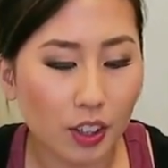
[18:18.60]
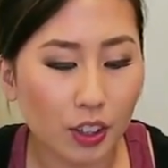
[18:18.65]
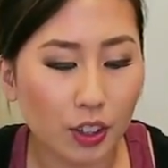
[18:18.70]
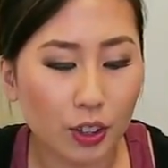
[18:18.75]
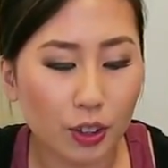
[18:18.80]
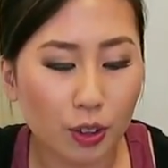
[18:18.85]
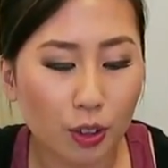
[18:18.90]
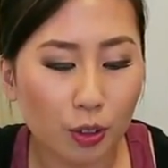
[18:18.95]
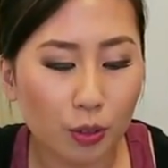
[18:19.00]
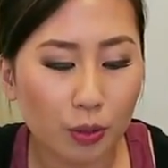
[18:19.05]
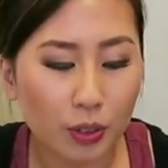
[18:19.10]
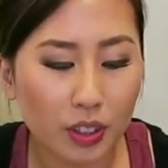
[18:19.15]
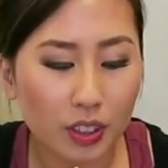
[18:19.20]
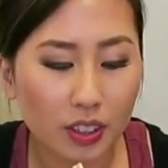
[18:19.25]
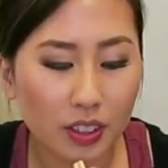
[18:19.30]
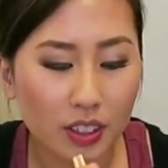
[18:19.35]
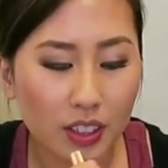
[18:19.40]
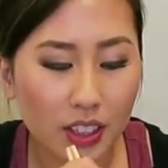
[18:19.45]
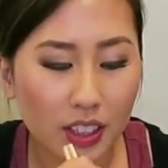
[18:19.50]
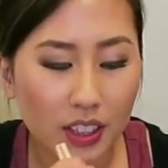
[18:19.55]
You
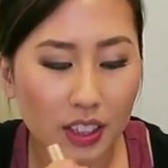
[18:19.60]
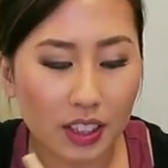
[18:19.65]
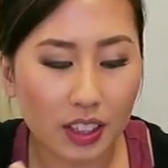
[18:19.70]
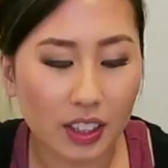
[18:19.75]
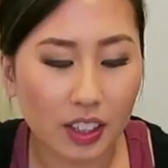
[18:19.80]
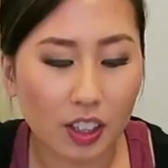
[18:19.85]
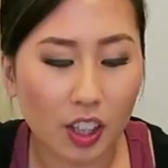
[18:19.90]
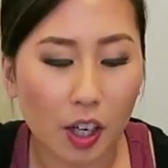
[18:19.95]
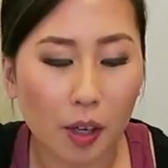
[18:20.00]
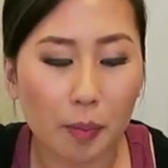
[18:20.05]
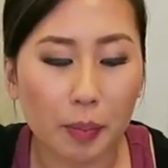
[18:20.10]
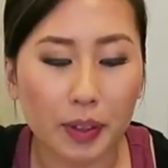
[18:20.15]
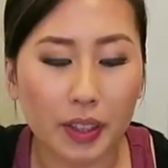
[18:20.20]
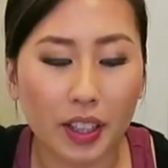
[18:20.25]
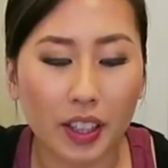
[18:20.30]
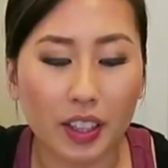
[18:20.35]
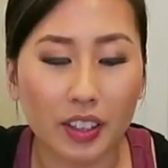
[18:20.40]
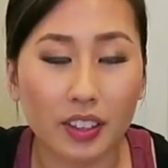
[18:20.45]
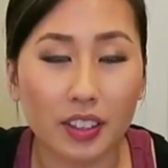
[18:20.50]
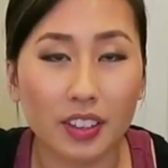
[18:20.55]
don't need any
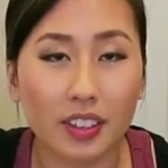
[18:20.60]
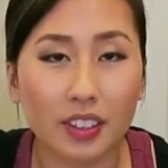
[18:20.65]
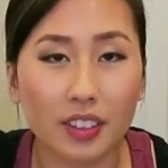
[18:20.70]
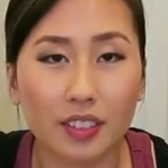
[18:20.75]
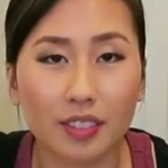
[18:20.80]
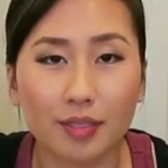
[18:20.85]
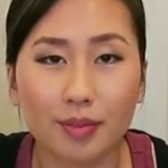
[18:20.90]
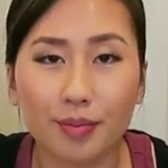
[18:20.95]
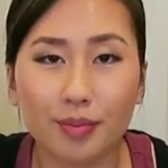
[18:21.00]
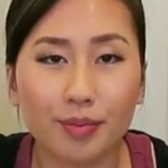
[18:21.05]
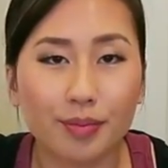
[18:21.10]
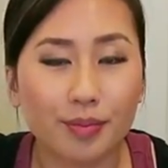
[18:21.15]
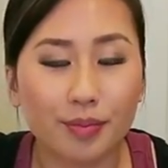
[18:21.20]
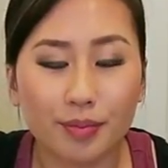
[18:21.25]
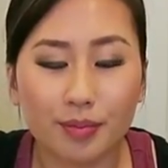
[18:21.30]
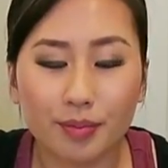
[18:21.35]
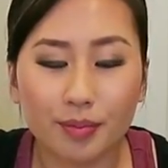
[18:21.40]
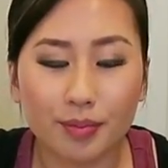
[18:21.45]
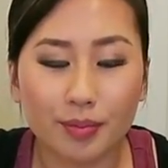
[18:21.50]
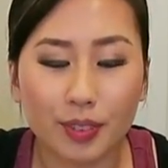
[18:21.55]
complicated
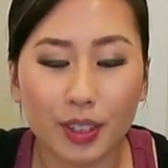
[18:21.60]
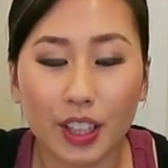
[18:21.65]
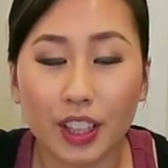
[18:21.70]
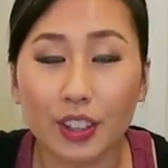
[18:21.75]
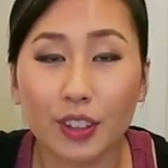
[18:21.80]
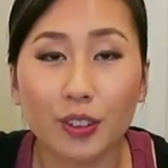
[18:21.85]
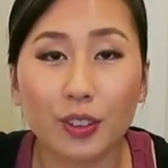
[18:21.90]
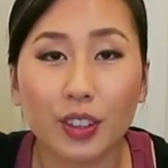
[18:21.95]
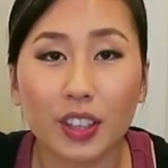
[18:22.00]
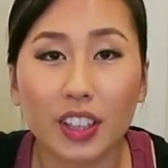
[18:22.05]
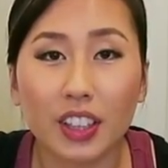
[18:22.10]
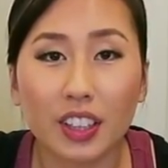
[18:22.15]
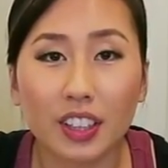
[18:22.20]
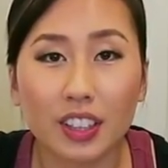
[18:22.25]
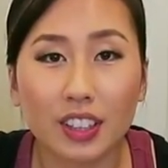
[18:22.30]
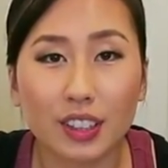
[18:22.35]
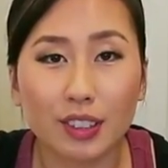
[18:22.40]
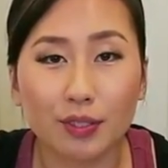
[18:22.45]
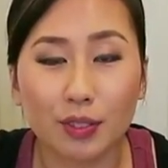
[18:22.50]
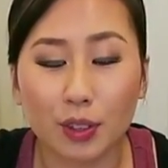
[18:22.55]

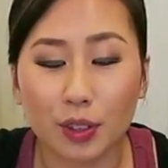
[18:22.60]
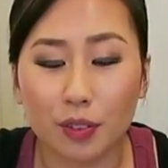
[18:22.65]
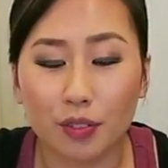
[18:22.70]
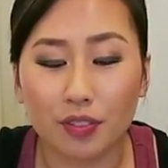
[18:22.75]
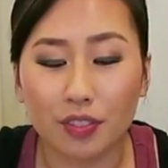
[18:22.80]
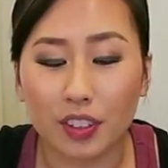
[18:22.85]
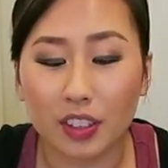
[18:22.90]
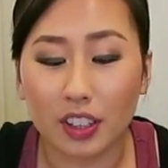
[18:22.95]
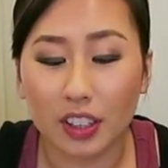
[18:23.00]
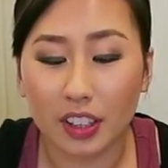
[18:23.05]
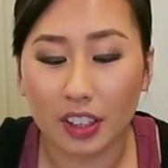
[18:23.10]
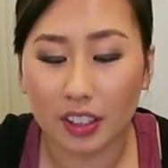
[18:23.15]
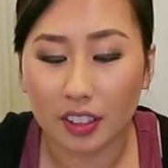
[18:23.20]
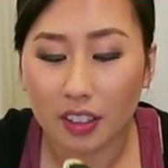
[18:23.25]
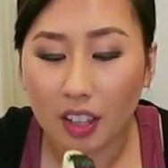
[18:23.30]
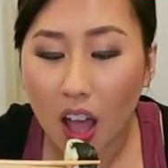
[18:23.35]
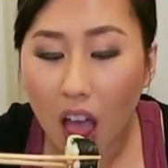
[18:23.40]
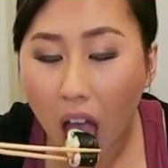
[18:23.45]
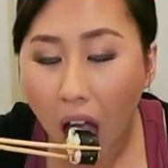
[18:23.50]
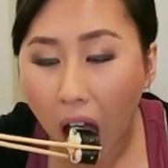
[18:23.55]
ingredients for the filling.